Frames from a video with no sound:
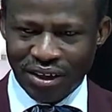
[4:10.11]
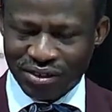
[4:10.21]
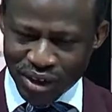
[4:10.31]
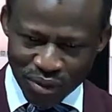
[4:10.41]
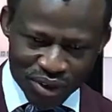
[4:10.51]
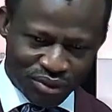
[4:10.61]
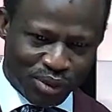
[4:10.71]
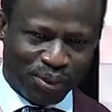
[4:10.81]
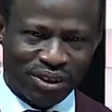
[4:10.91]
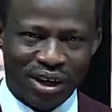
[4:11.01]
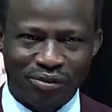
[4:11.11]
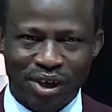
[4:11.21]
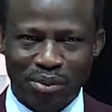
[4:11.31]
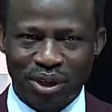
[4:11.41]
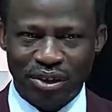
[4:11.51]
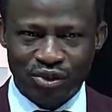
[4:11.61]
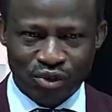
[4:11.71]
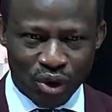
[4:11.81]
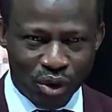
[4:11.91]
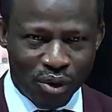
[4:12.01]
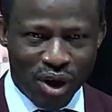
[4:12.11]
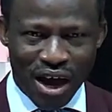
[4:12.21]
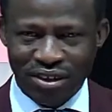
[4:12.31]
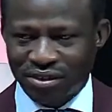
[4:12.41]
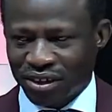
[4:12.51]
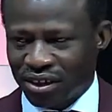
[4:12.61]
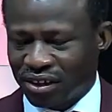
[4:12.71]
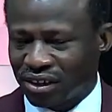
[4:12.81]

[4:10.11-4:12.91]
Someone repeat after me. So Isaac